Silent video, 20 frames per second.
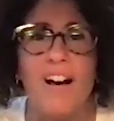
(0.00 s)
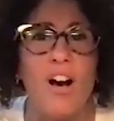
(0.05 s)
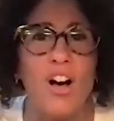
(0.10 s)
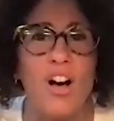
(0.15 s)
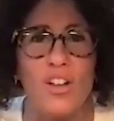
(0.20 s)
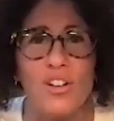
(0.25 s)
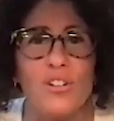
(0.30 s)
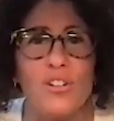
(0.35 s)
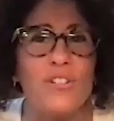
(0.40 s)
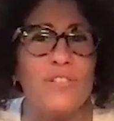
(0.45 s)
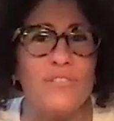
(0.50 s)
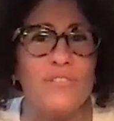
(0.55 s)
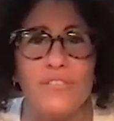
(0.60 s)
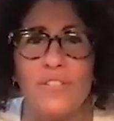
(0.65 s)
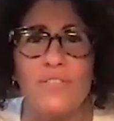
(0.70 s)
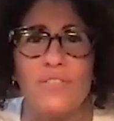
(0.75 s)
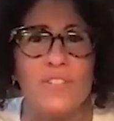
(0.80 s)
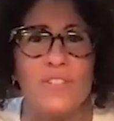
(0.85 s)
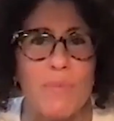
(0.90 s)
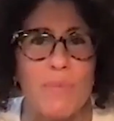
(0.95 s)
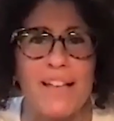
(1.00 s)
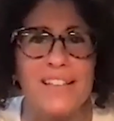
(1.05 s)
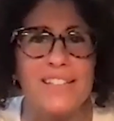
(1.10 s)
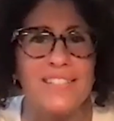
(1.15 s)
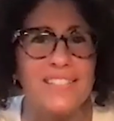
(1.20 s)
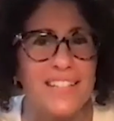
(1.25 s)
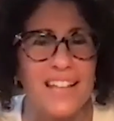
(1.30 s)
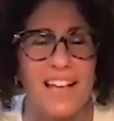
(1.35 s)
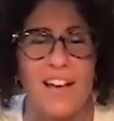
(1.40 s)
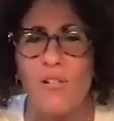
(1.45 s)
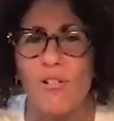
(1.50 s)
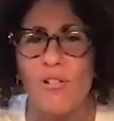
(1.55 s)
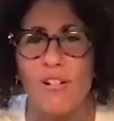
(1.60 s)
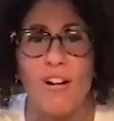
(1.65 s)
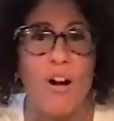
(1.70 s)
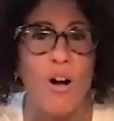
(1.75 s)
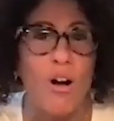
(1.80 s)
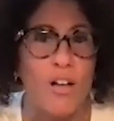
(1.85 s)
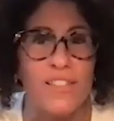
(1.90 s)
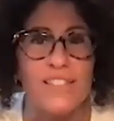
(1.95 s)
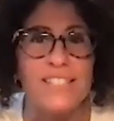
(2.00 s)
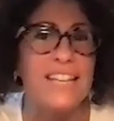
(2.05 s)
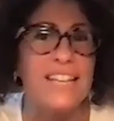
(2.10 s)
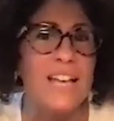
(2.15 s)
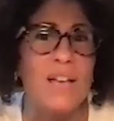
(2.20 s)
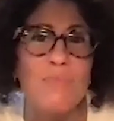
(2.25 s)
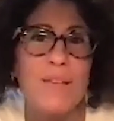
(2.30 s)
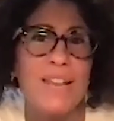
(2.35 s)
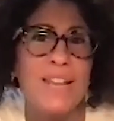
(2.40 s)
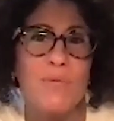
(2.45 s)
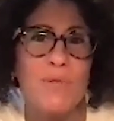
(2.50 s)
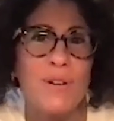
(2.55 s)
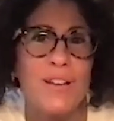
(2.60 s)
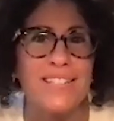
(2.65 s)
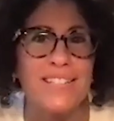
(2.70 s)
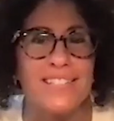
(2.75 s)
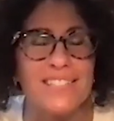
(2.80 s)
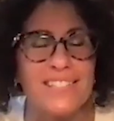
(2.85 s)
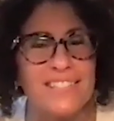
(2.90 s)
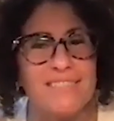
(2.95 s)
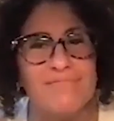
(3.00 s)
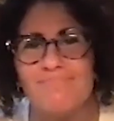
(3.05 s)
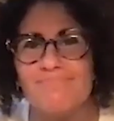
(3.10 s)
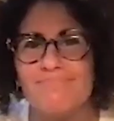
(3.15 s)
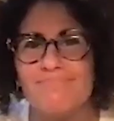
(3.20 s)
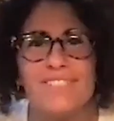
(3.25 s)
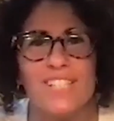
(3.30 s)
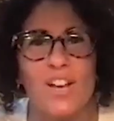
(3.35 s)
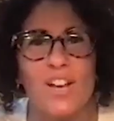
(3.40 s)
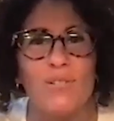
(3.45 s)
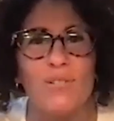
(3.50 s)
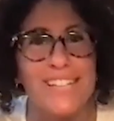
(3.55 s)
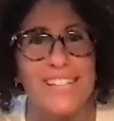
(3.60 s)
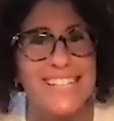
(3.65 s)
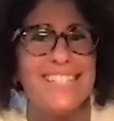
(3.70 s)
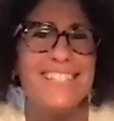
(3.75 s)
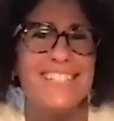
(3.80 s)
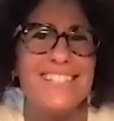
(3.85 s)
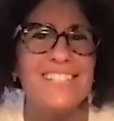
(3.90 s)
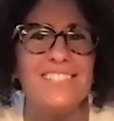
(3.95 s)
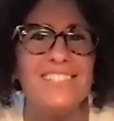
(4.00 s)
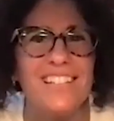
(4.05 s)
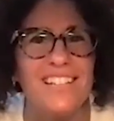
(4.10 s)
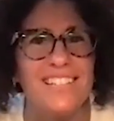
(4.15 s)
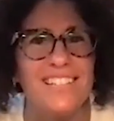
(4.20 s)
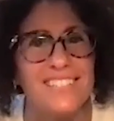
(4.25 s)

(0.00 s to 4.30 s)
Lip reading: 150 miles an hour all the time anyways. So he killed us.